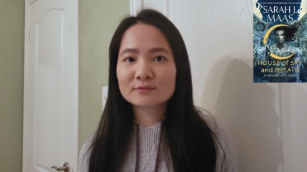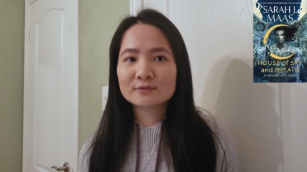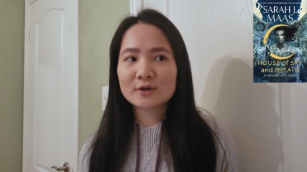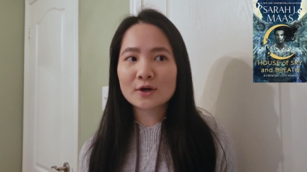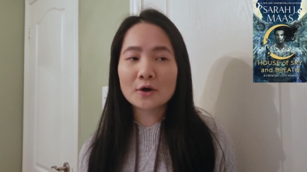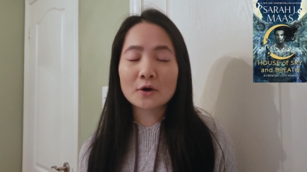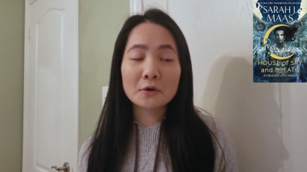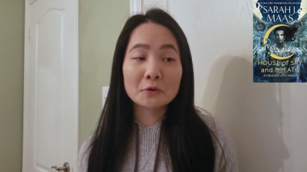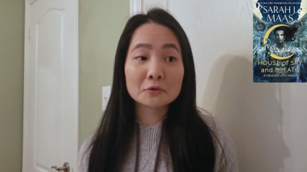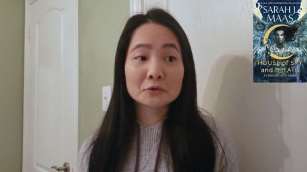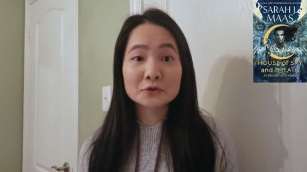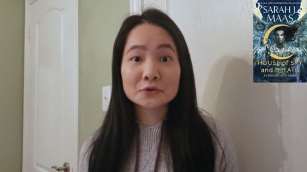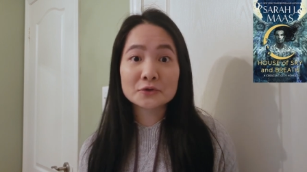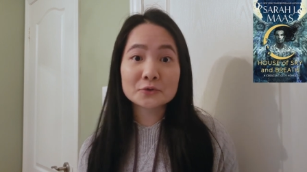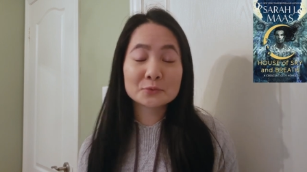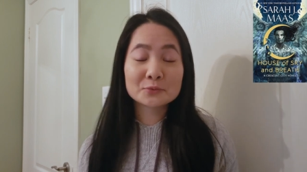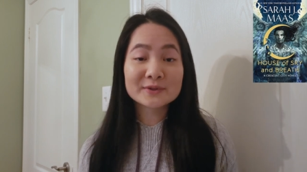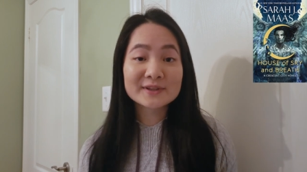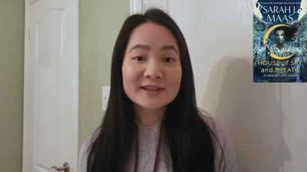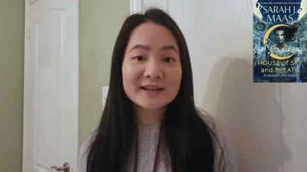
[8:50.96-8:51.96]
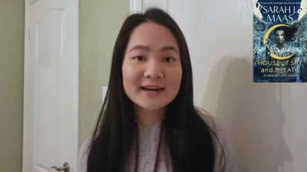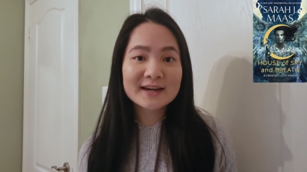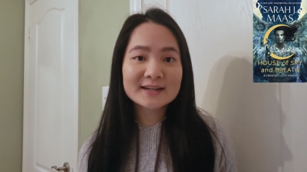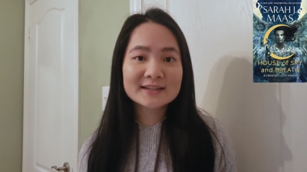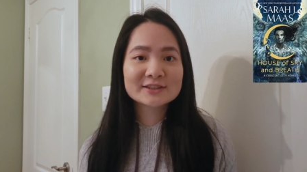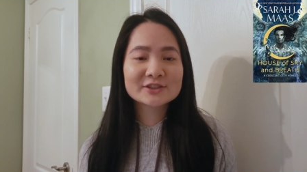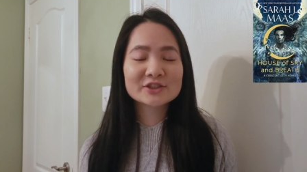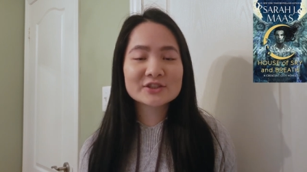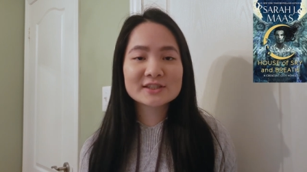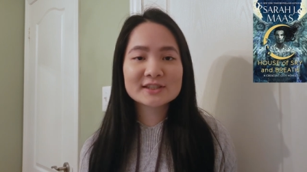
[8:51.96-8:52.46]
all good with
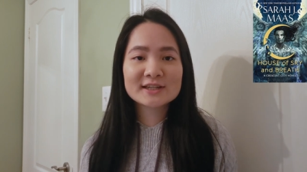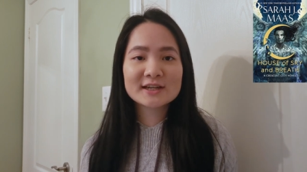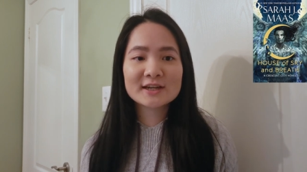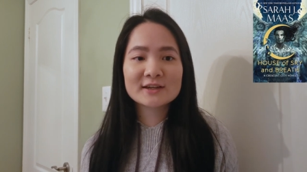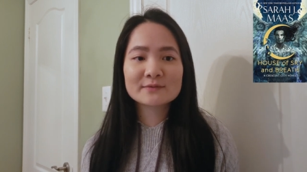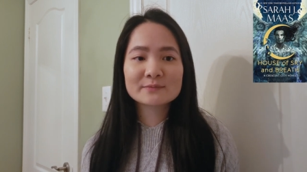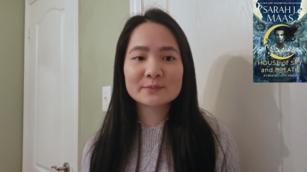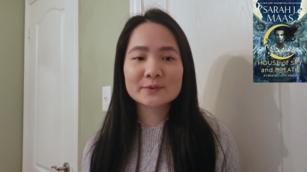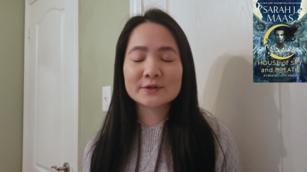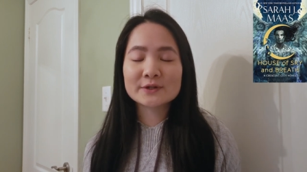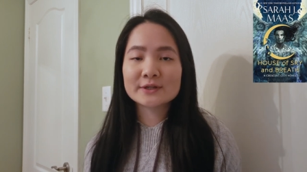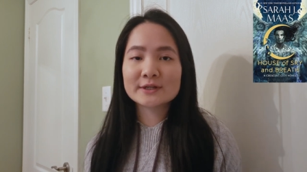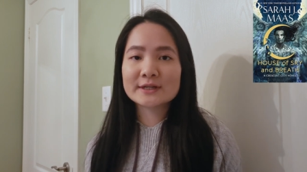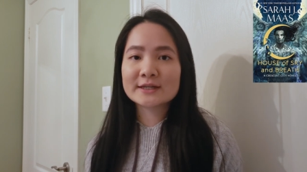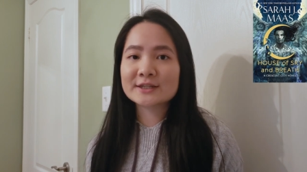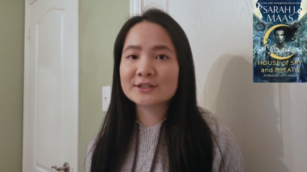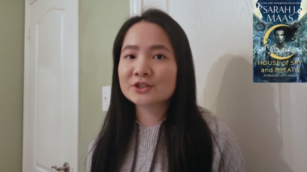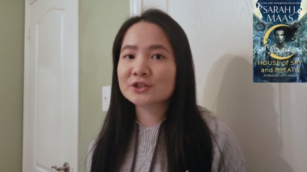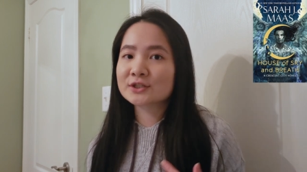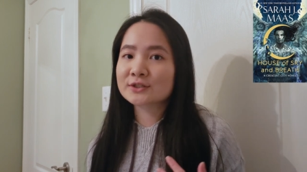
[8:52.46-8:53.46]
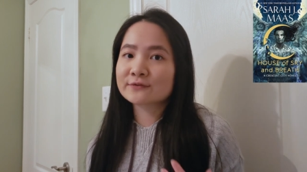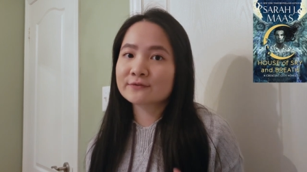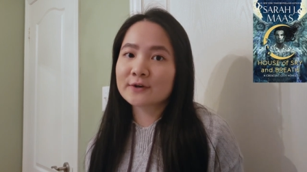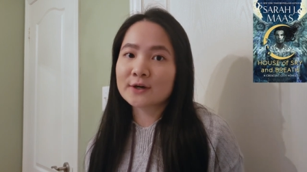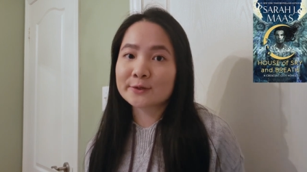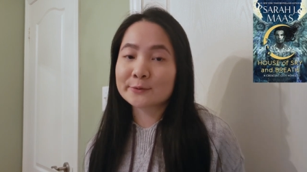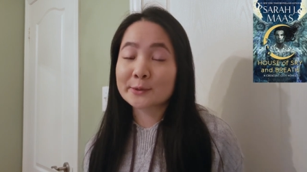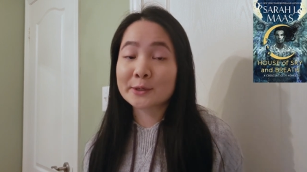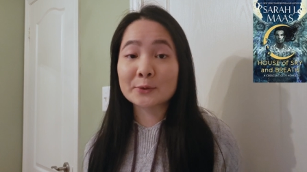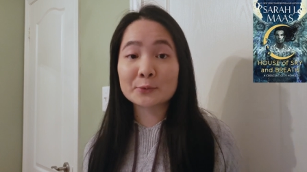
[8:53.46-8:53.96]
that just yet, but he's just
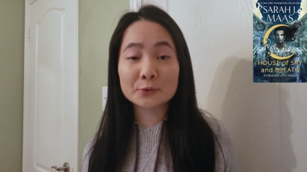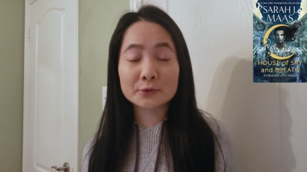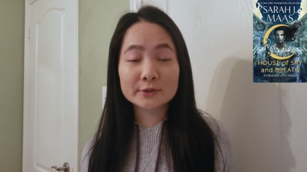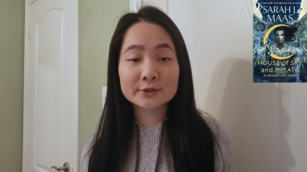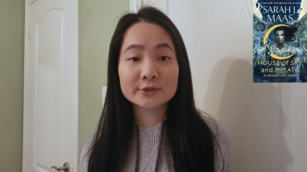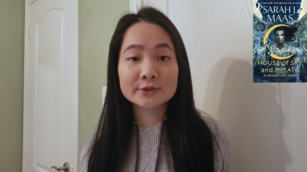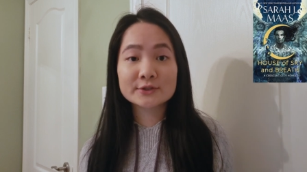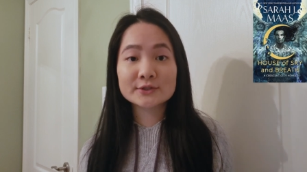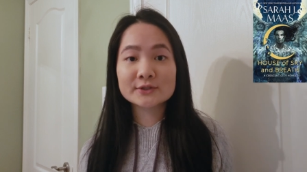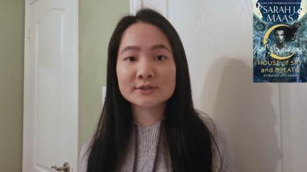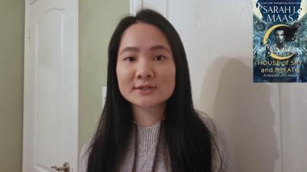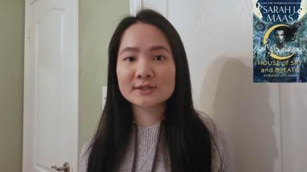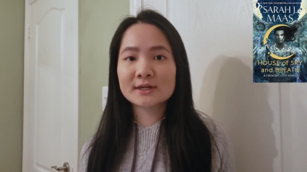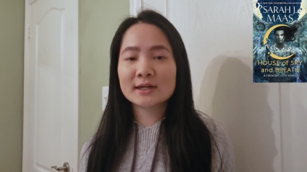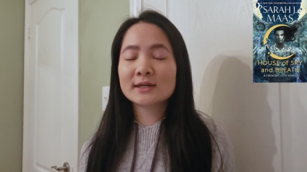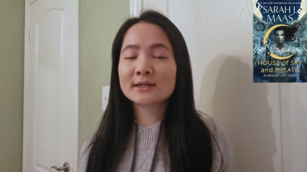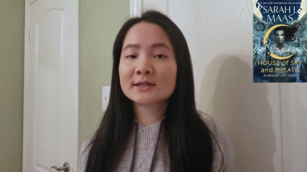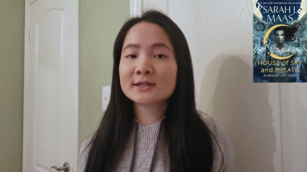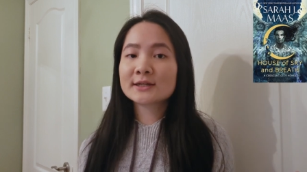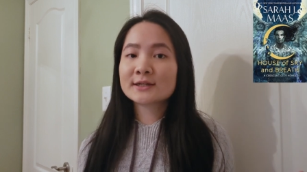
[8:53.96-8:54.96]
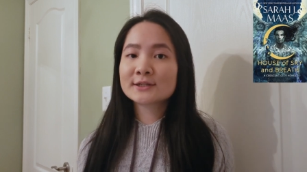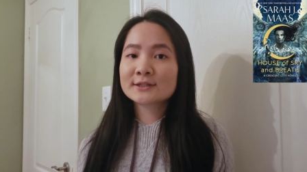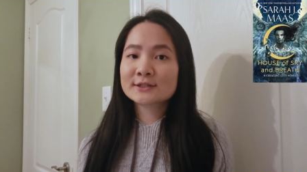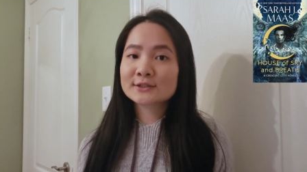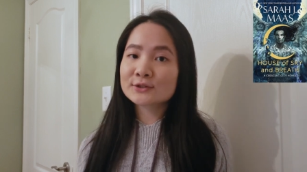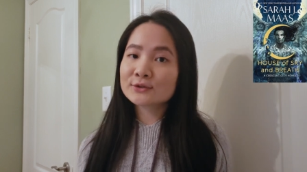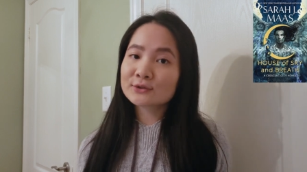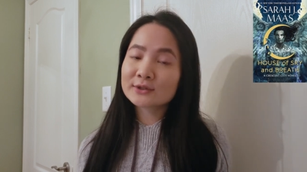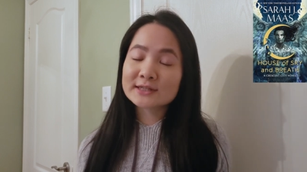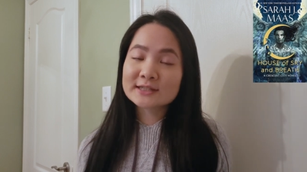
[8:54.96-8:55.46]
following orders
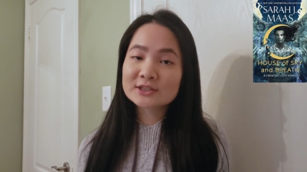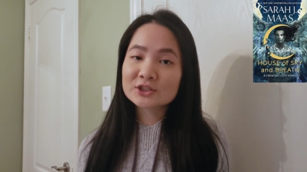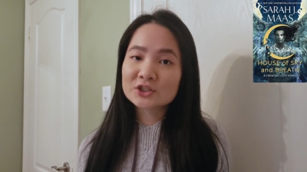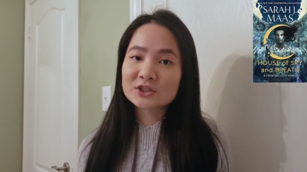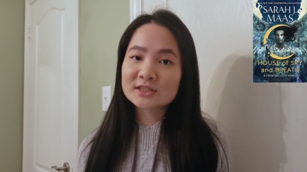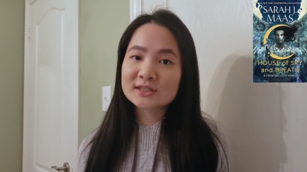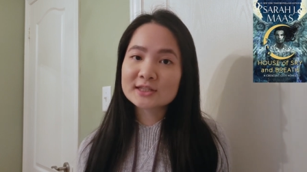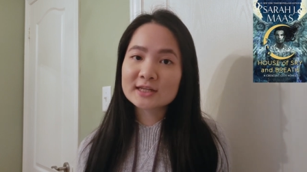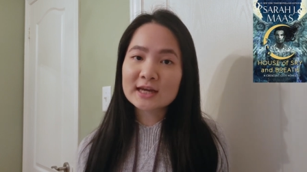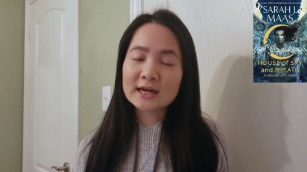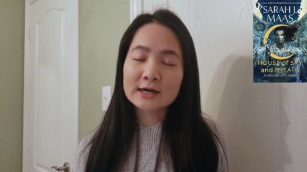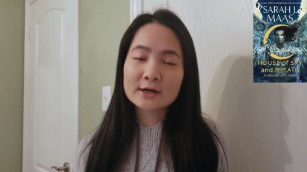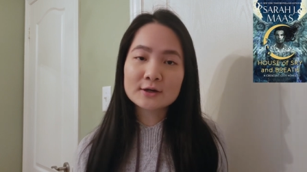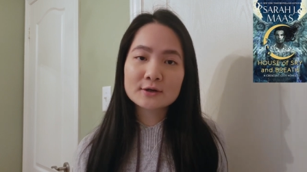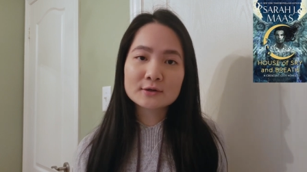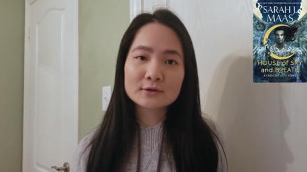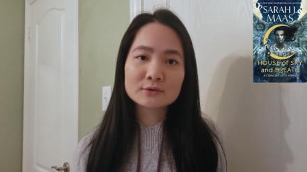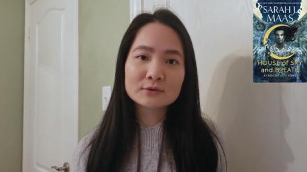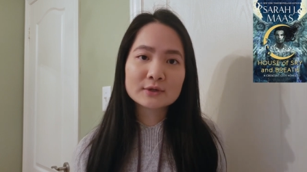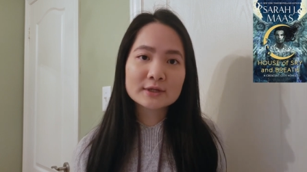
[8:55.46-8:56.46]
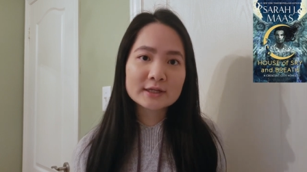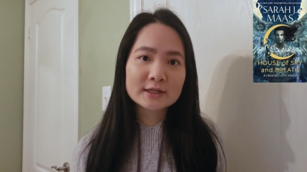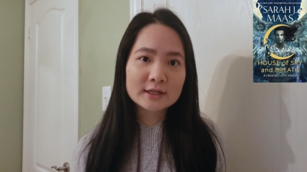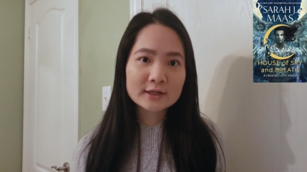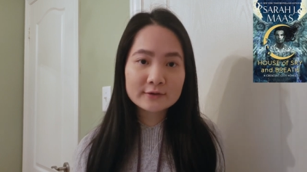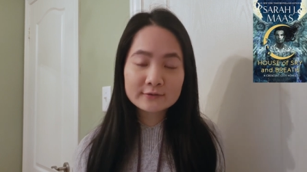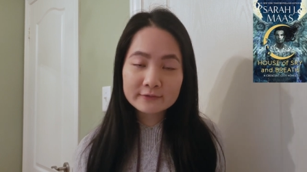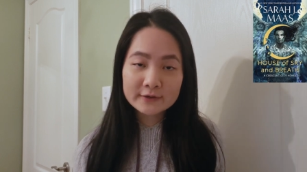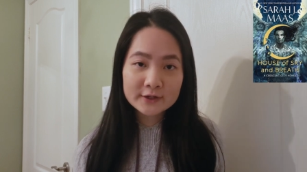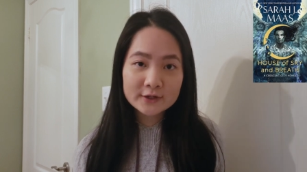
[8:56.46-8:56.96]
so let's just see how
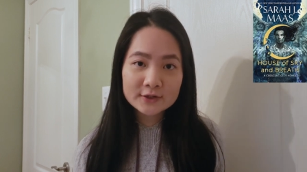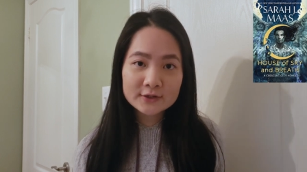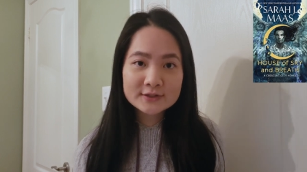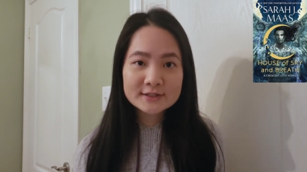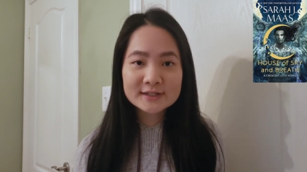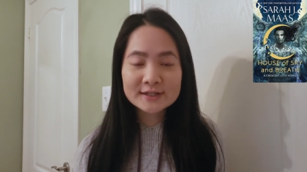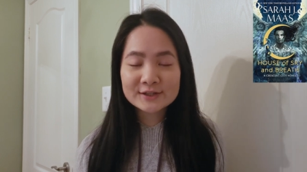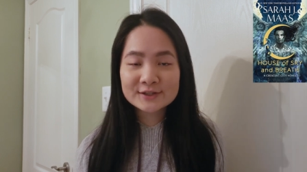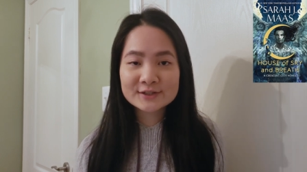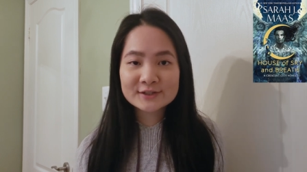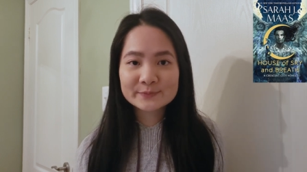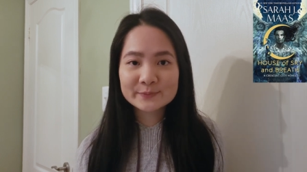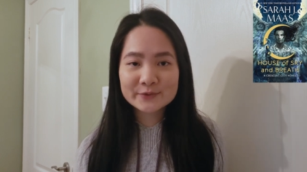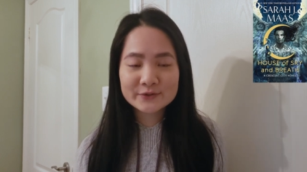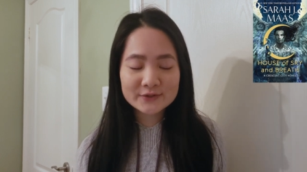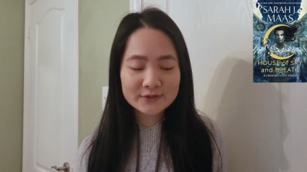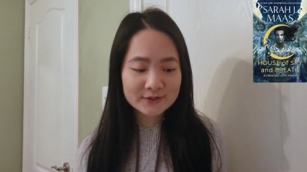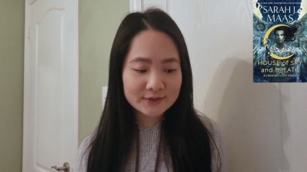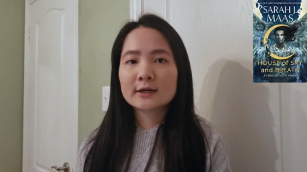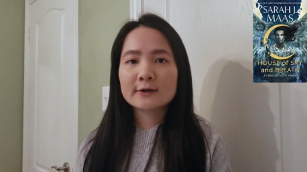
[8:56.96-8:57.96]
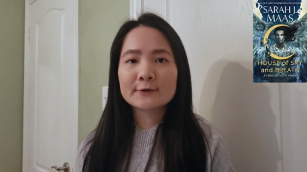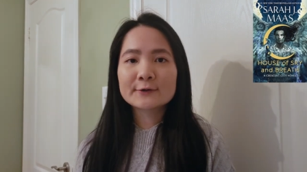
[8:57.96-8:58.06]
he fares in this book.